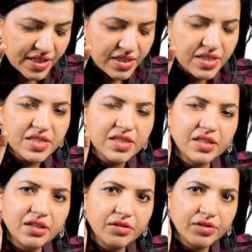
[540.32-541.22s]
is
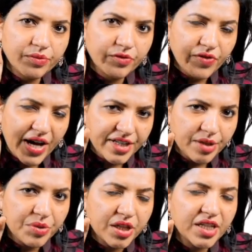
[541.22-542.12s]

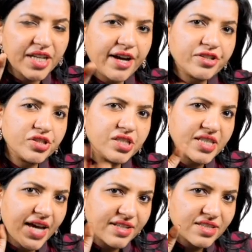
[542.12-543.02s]
Vandenberg reaction is
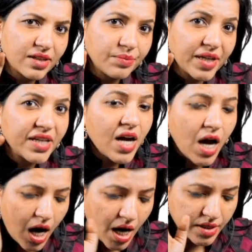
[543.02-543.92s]
answered by
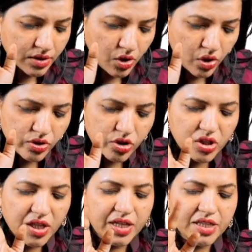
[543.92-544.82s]

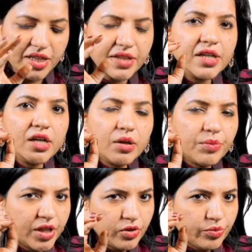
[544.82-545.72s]
unconjugated
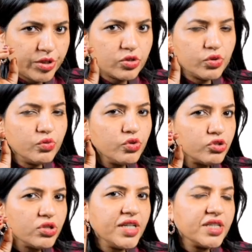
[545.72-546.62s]
bilirubin. So
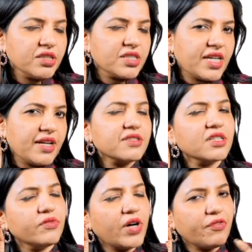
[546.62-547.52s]
usually it is
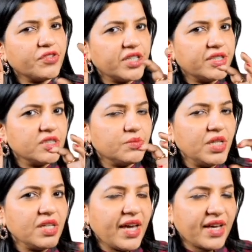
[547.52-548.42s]
answered after it is
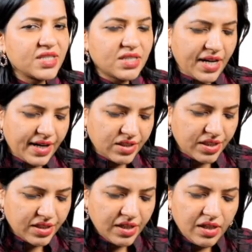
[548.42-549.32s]
being
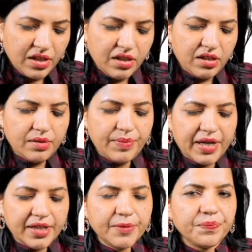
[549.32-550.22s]
extracted
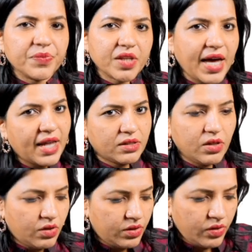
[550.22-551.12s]
by
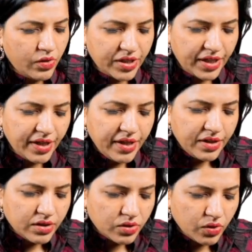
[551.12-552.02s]
alcohol. Okay,
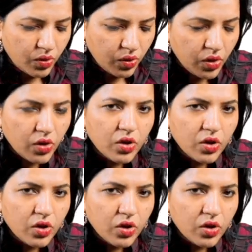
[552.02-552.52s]
so